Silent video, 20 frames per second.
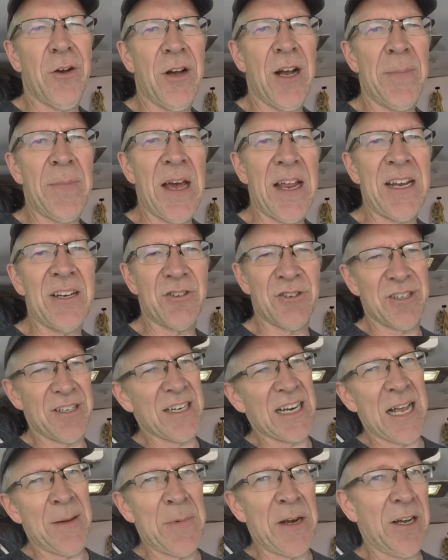I'm not interested in
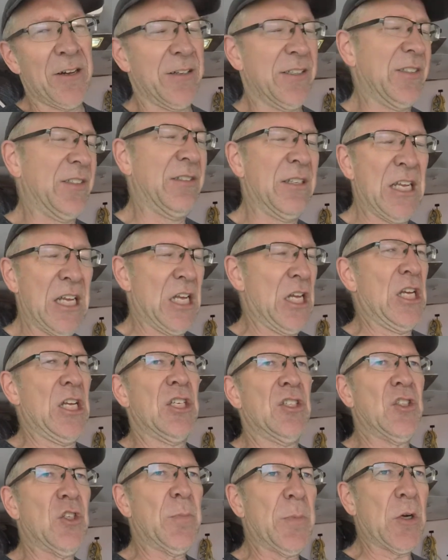coming out in
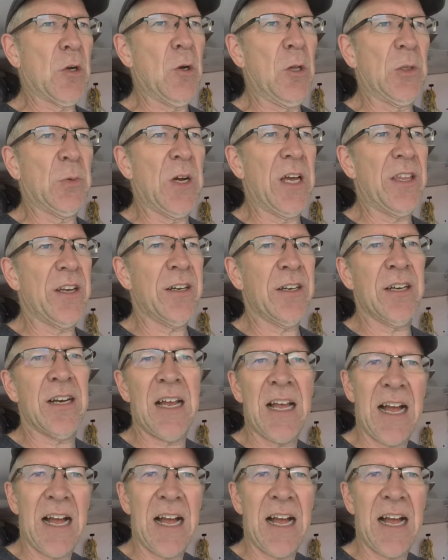super cold weather.